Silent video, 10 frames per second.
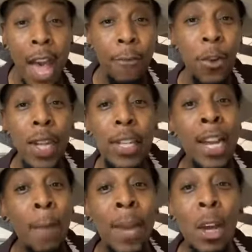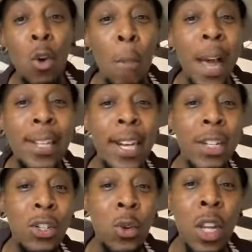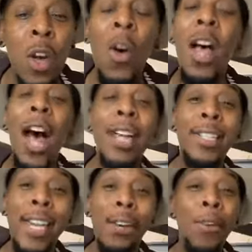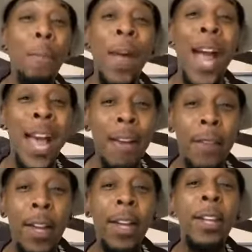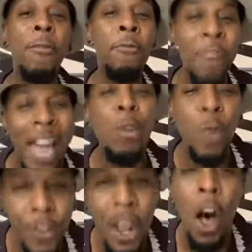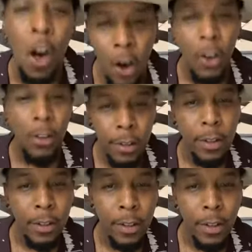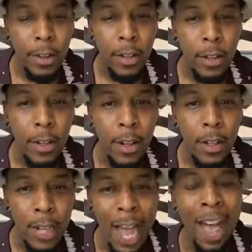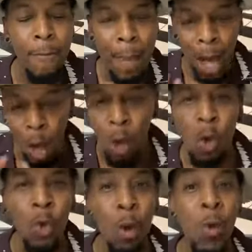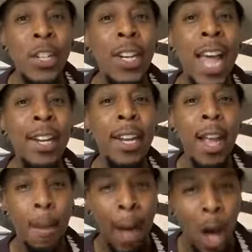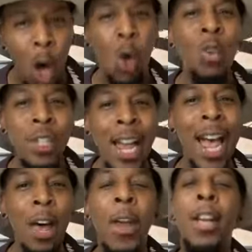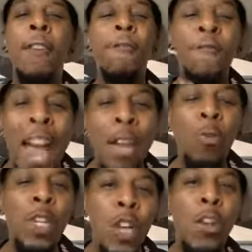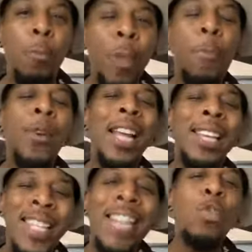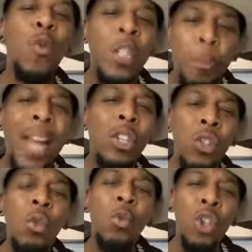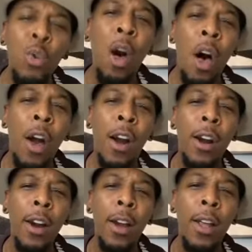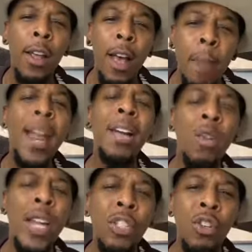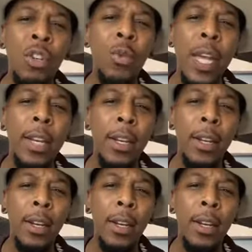After I said I'm not going back to that studio, I set on the path to fight with y'all, to have my own originality, my own sound, to fight with church people that disrespect you who you are. I'm not going to let you do it.